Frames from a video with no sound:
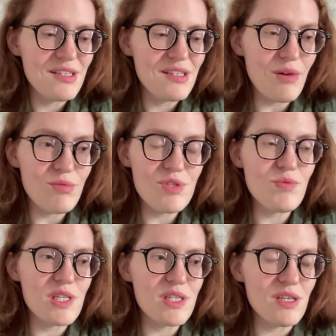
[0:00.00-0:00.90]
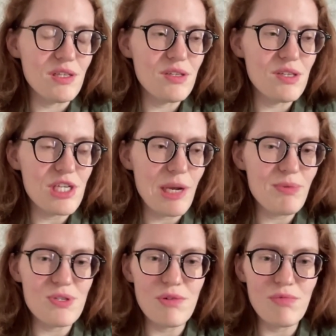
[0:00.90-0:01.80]
that was one of the
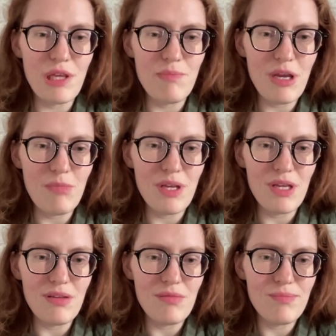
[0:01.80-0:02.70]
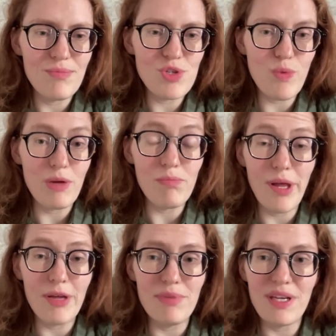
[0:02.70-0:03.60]
chapters that really made me sweat
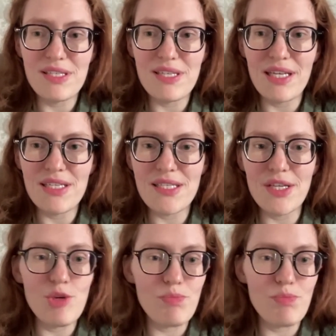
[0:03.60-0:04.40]
blood because it has such a